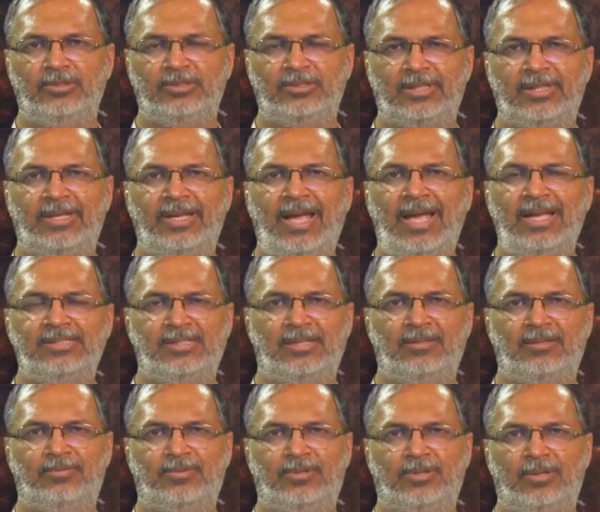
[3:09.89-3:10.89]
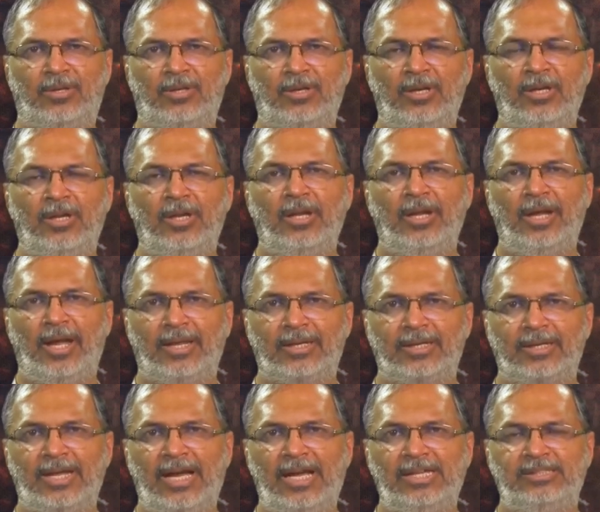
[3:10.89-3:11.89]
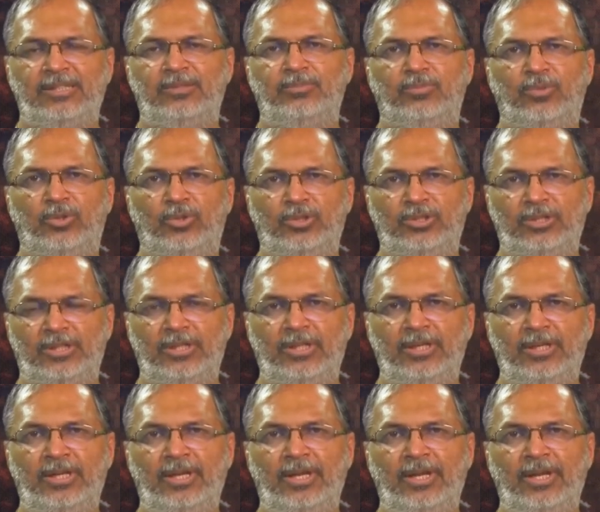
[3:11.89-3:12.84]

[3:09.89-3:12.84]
It is a gas after all, and gas in motion,